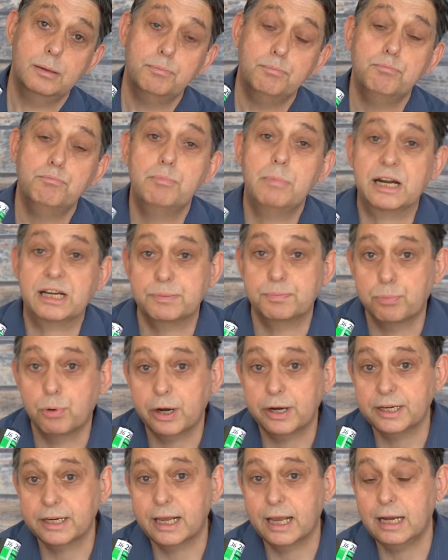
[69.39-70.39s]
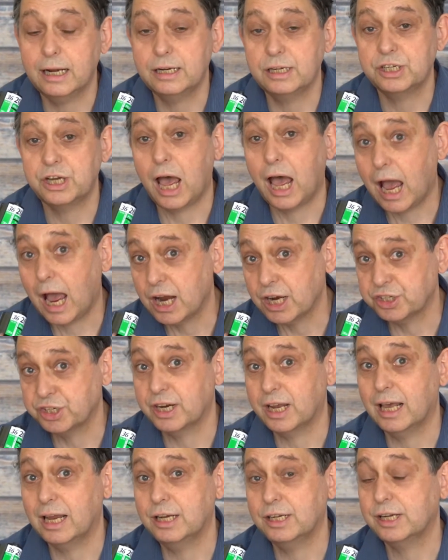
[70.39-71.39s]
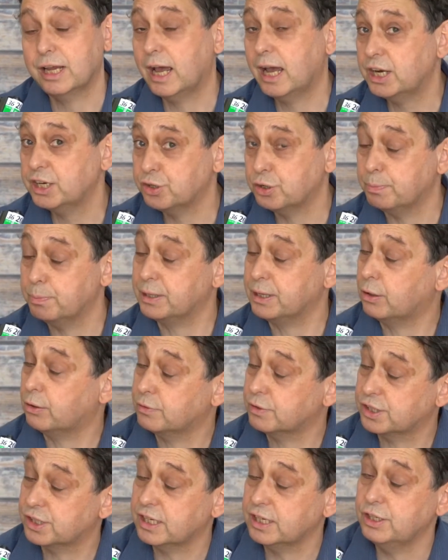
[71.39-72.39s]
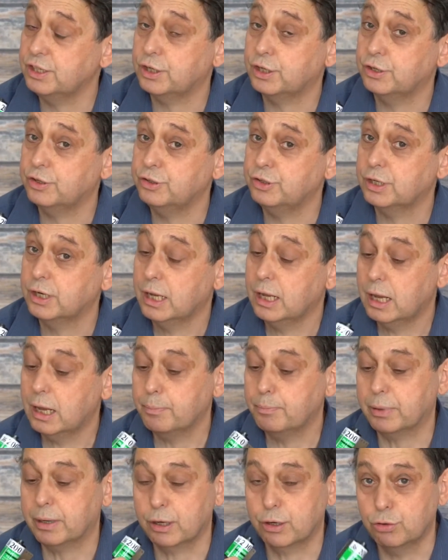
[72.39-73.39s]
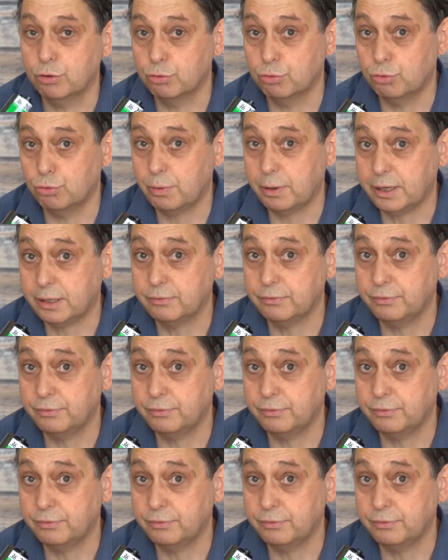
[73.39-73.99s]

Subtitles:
much brighter colours, harsher bit on the skin tones, but a good all-round